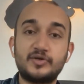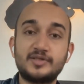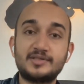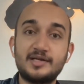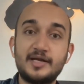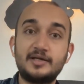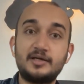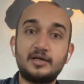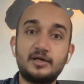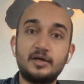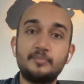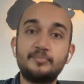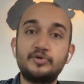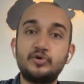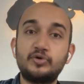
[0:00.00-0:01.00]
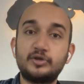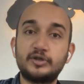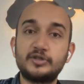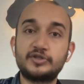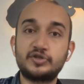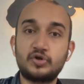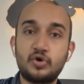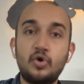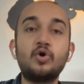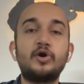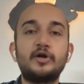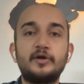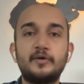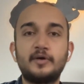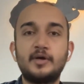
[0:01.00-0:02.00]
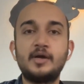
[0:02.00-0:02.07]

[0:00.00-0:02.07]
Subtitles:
So it's like a computer's code,